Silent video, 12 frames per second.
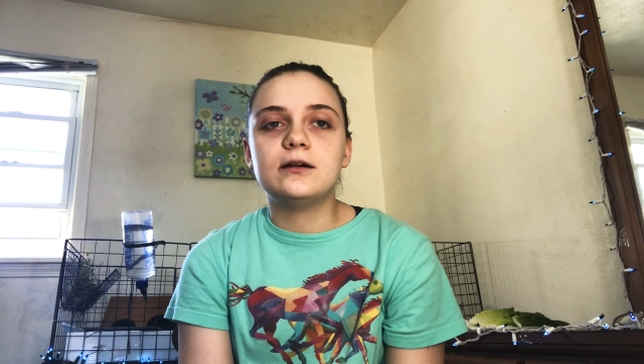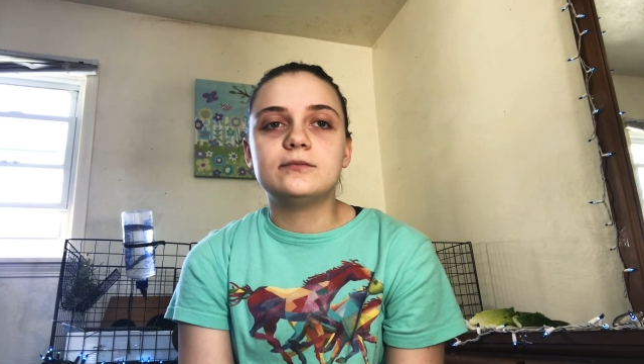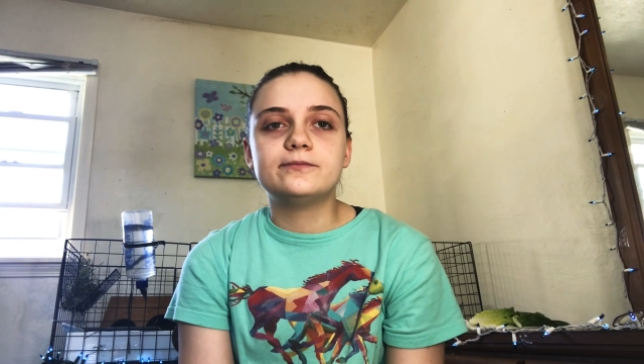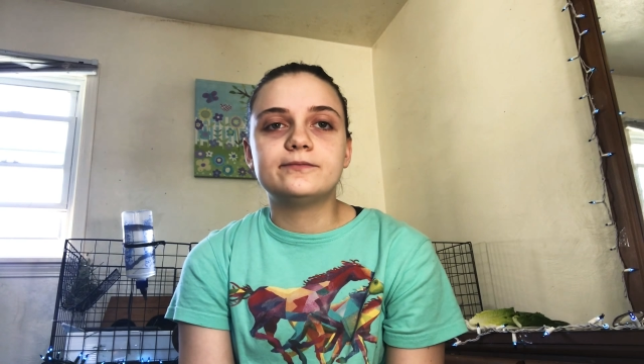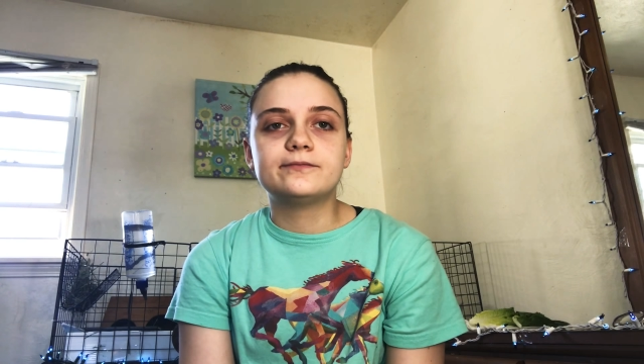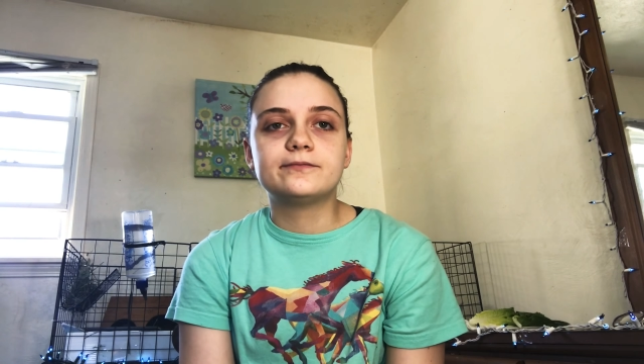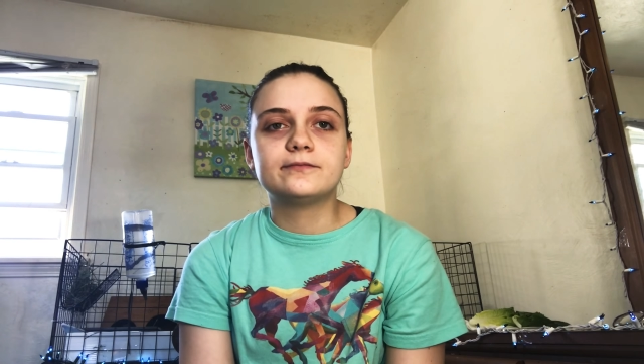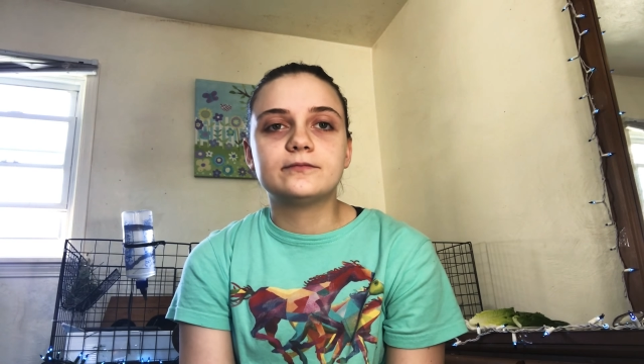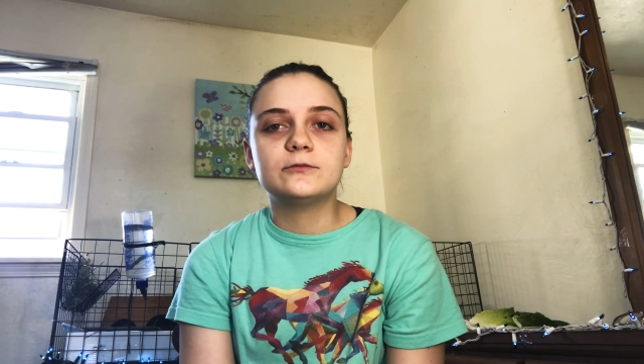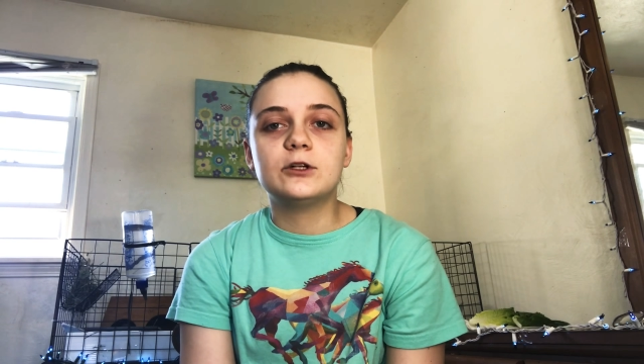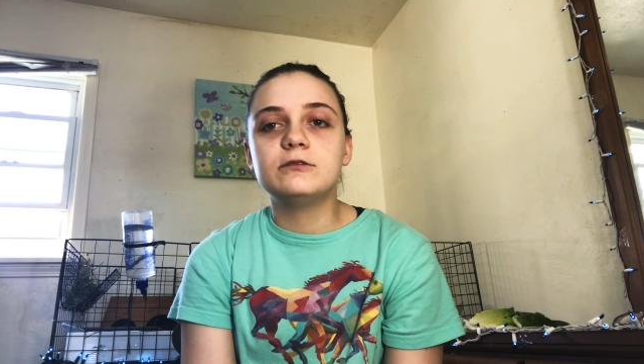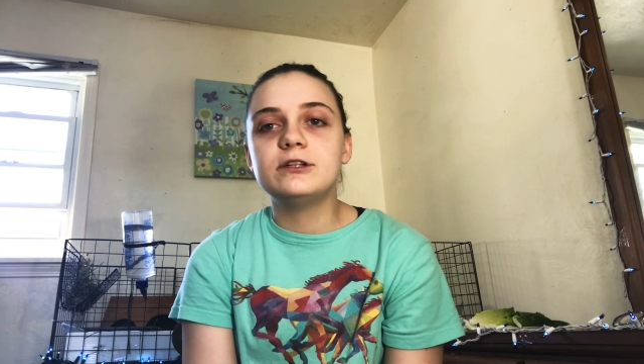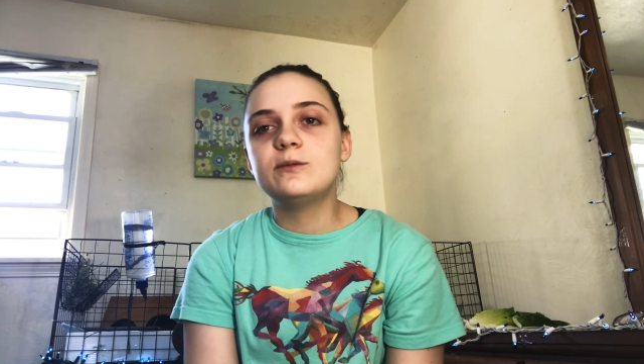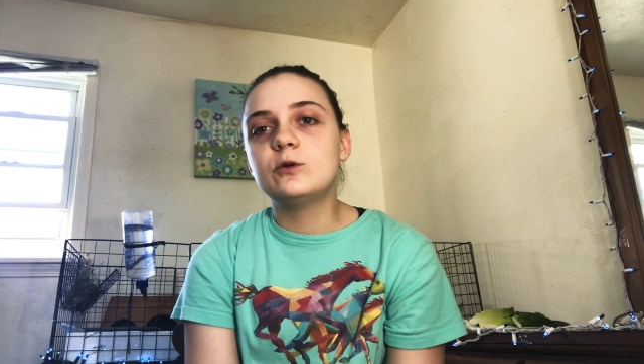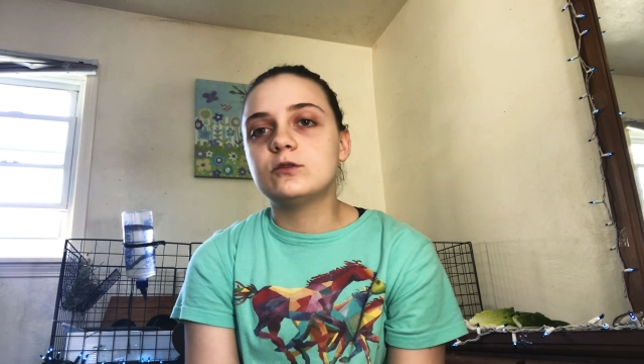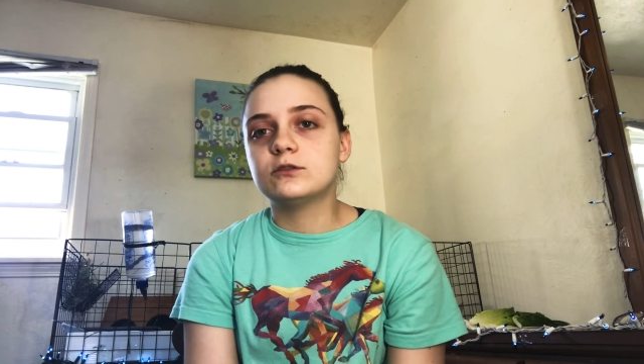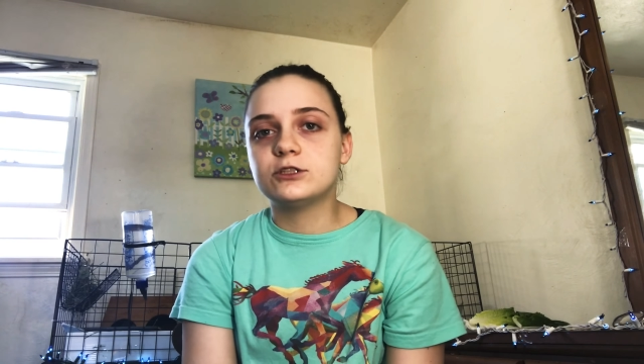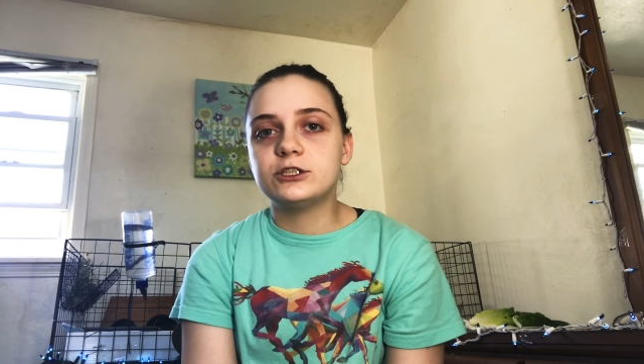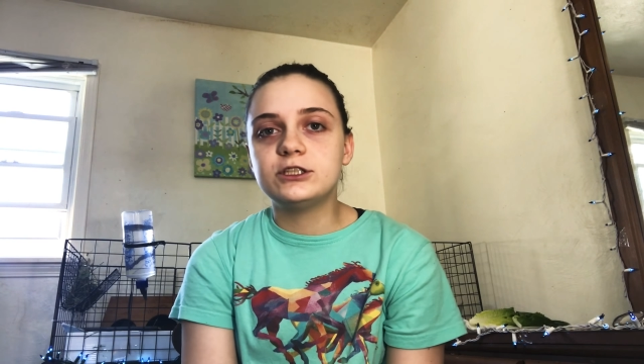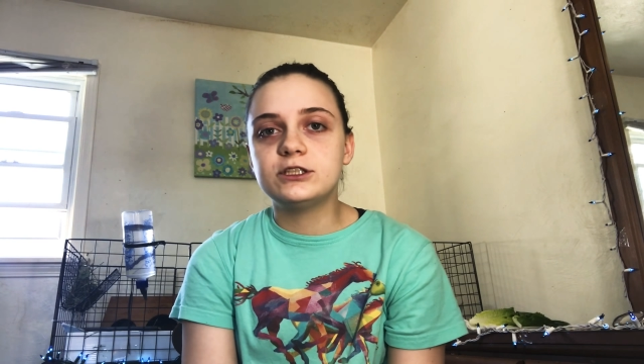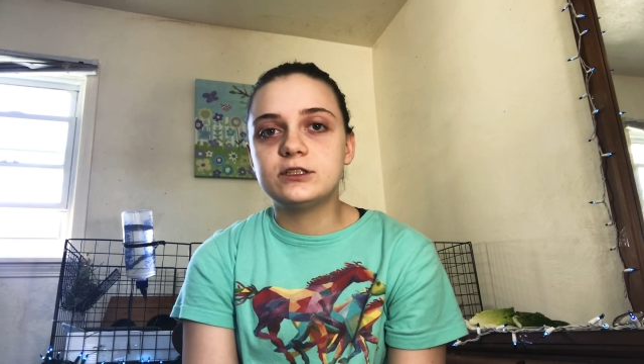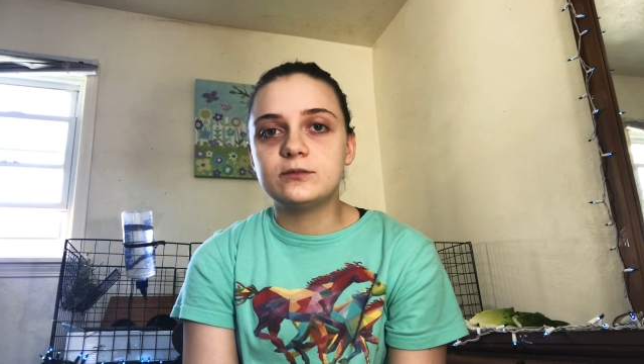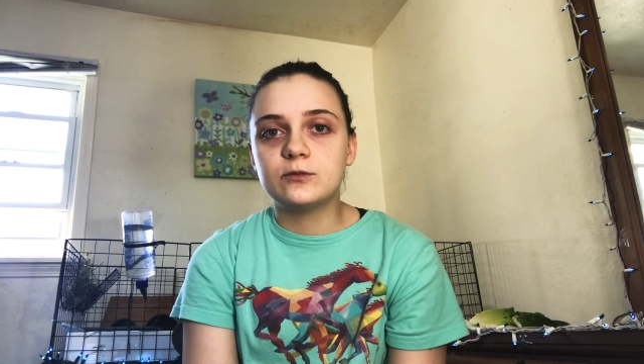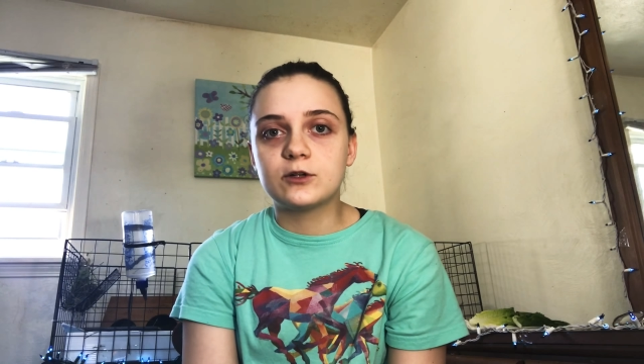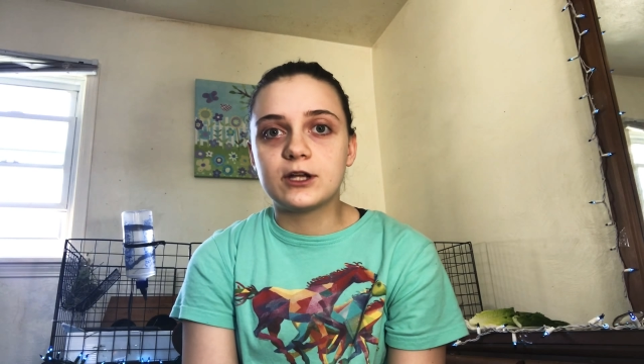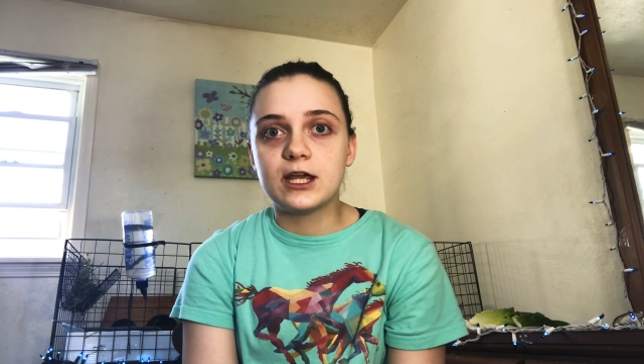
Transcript: um, well Nibbles, she's the more